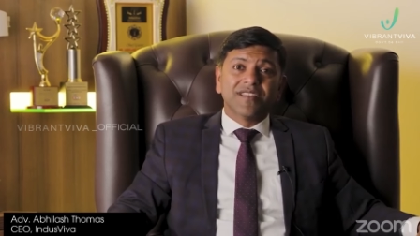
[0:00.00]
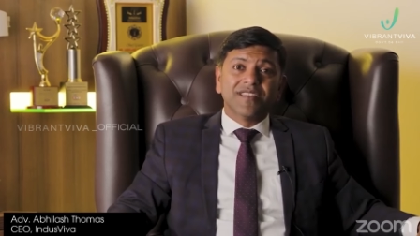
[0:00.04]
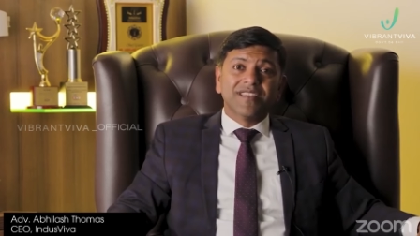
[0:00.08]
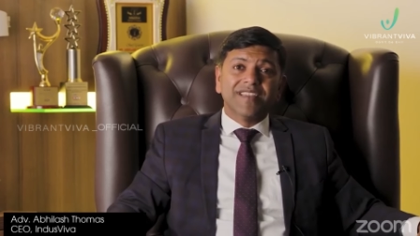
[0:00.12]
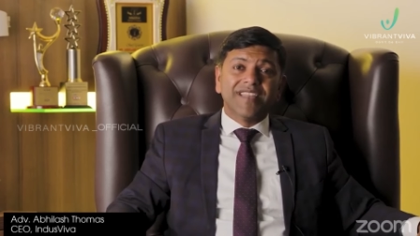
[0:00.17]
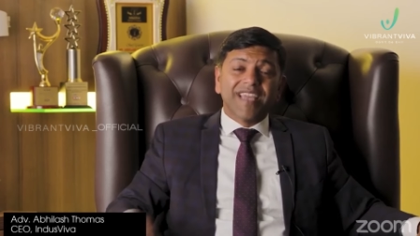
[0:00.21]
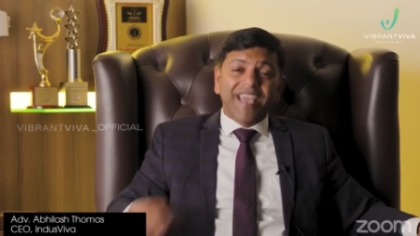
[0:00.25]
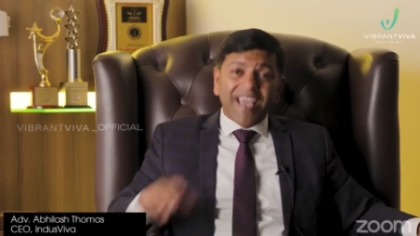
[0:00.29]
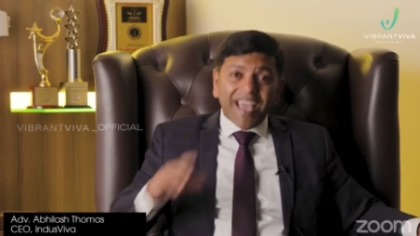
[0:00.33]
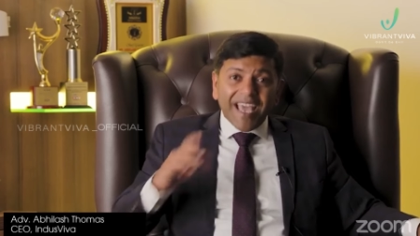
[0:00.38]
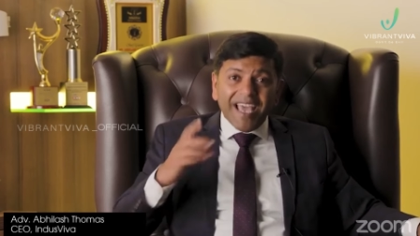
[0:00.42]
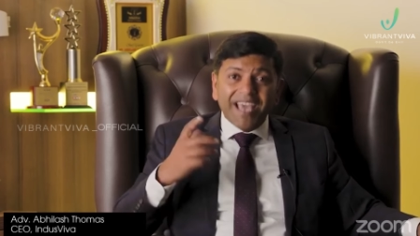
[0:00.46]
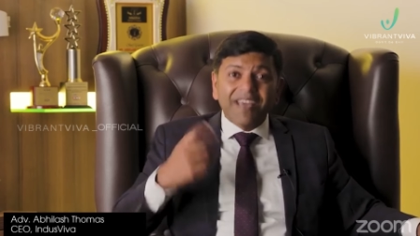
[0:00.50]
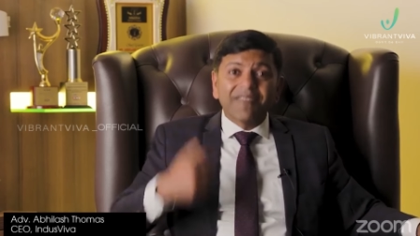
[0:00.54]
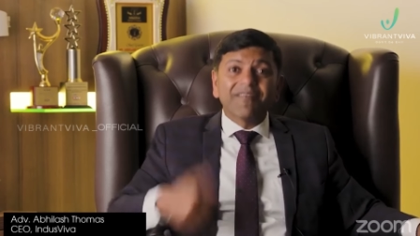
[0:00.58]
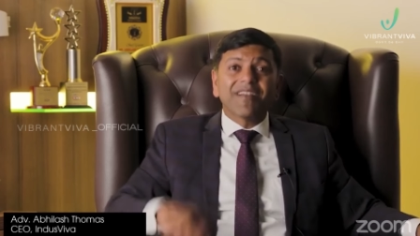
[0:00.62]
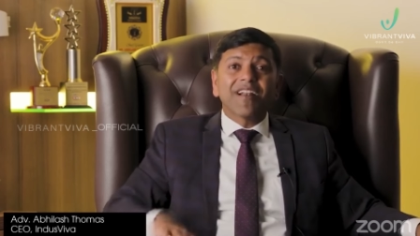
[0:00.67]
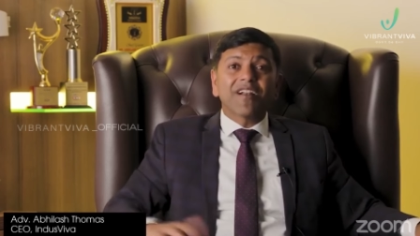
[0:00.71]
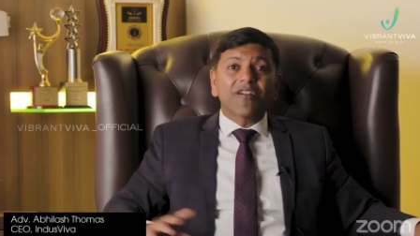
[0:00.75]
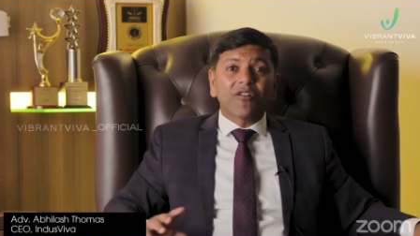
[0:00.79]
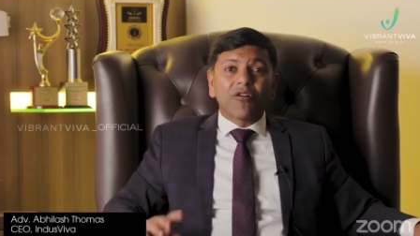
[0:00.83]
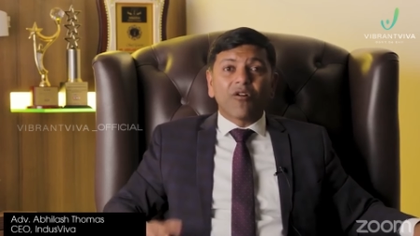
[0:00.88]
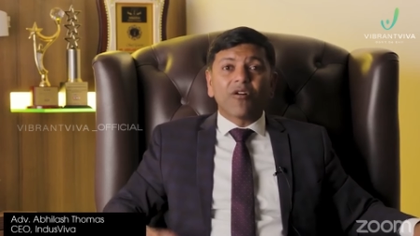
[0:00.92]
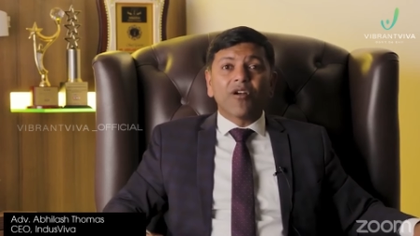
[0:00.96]
they
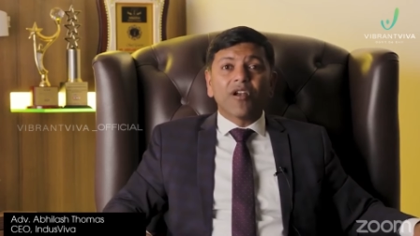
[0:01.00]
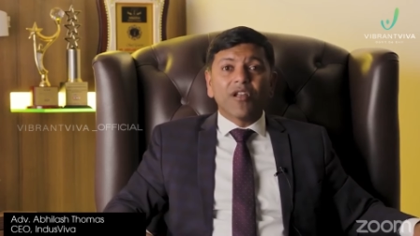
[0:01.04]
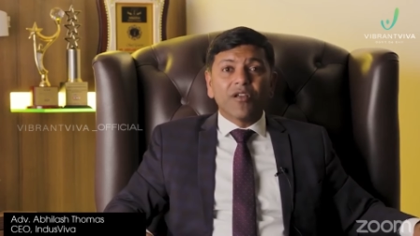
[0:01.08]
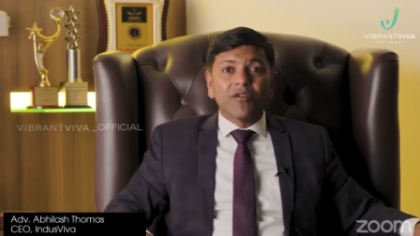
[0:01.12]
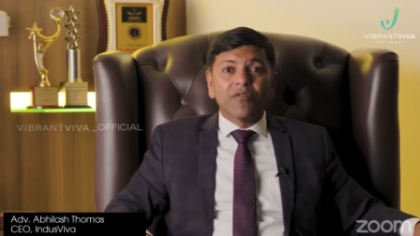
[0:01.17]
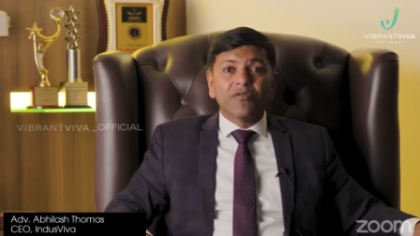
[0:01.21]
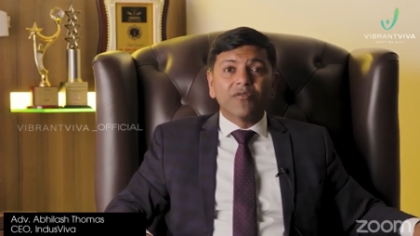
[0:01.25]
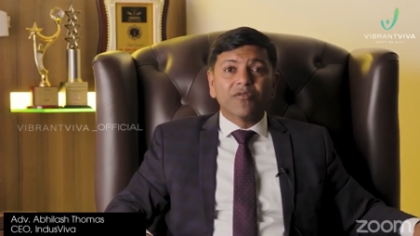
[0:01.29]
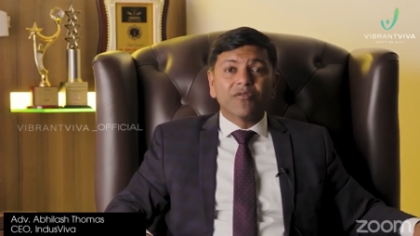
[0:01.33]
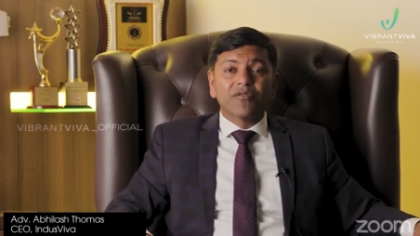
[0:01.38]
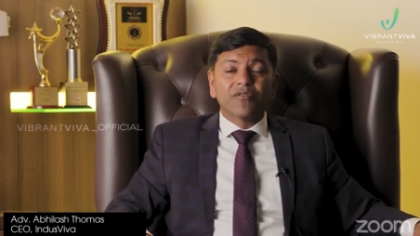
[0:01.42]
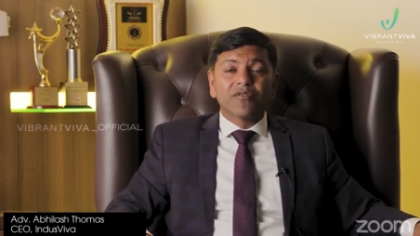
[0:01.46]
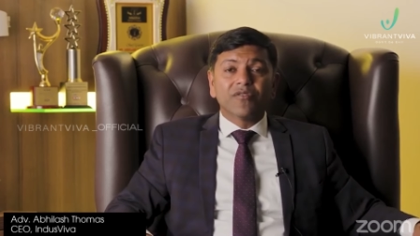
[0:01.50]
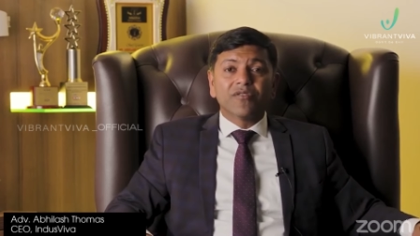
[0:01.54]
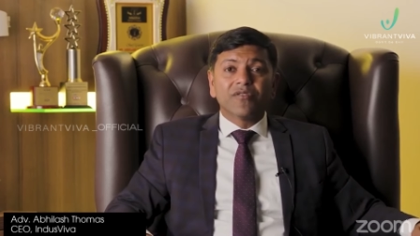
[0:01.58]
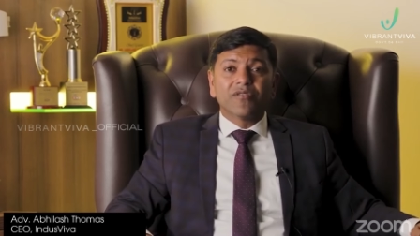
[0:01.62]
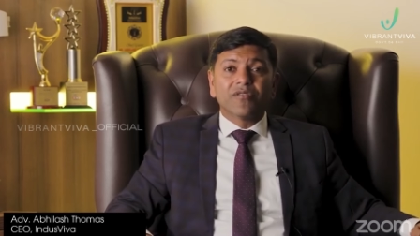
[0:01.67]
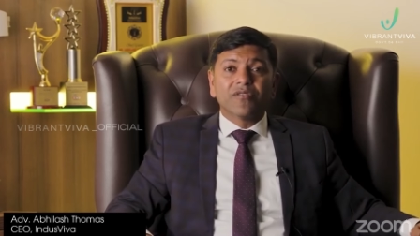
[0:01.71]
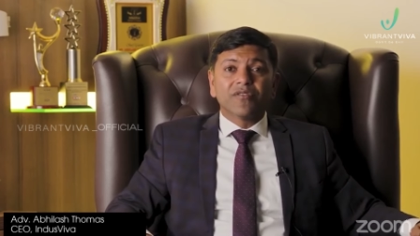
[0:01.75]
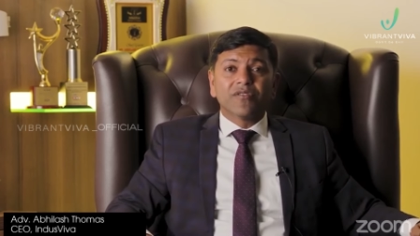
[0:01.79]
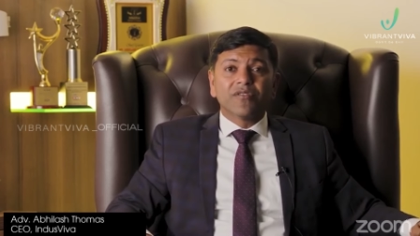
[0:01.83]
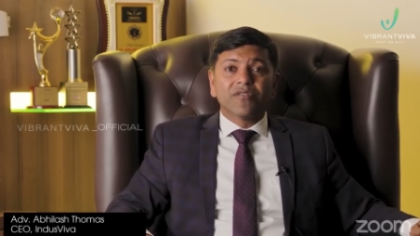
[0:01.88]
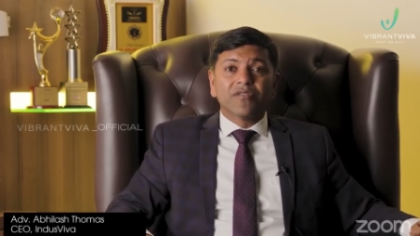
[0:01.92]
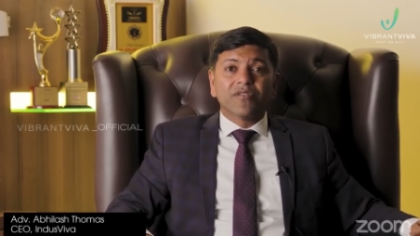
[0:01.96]
will call you
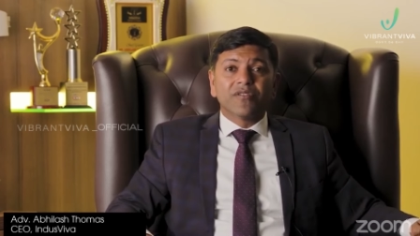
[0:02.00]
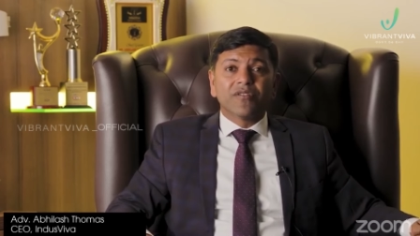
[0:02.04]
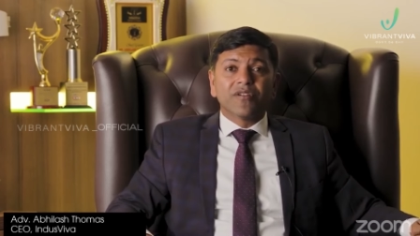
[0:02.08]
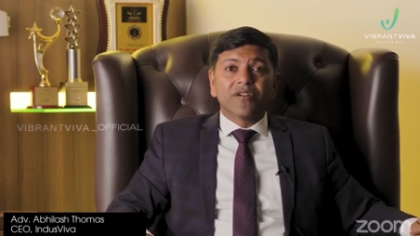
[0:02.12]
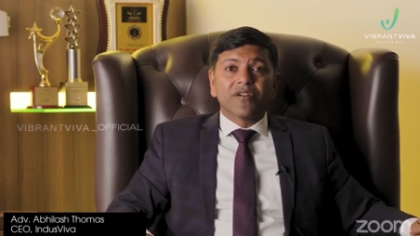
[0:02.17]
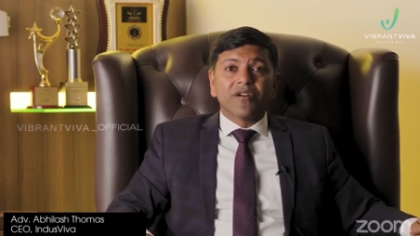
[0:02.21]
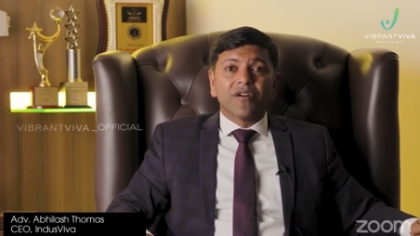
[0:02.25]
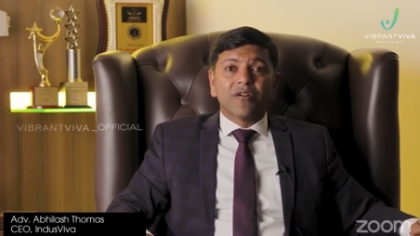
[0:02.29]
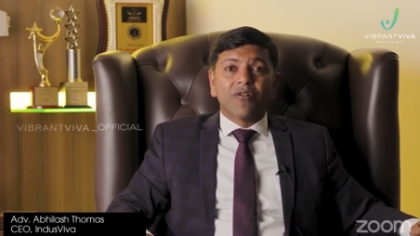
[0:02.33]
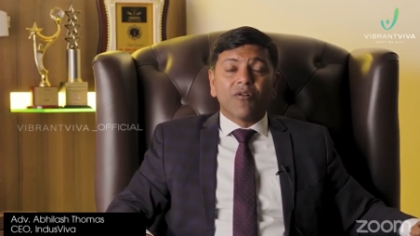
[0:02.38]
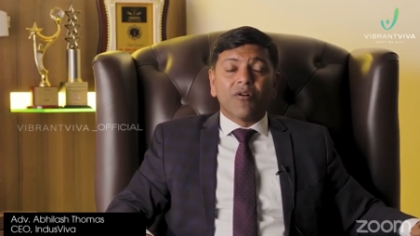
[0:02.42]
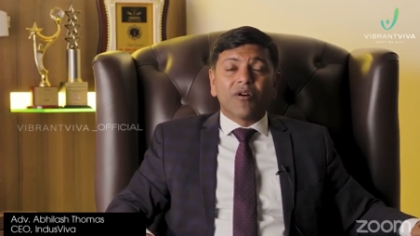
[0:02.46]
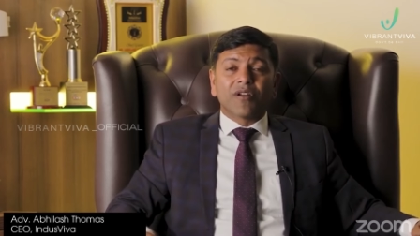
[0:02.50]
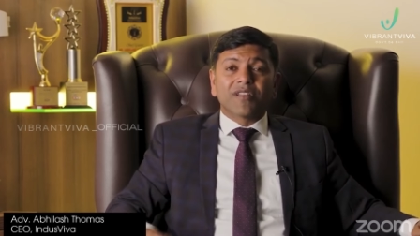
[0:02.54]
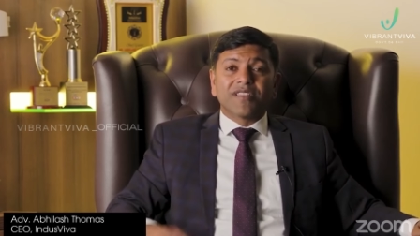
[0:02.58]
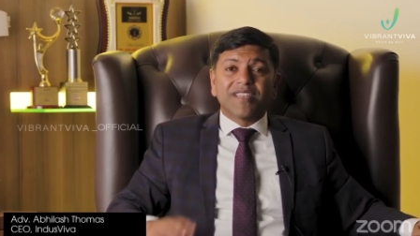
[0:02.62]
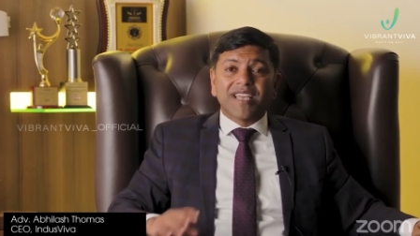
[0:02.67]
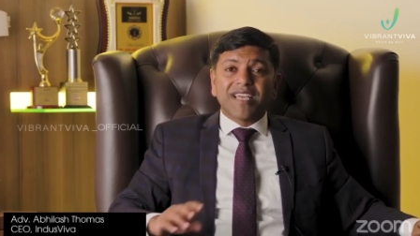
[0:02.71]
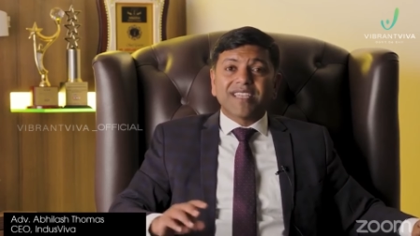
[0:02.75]
or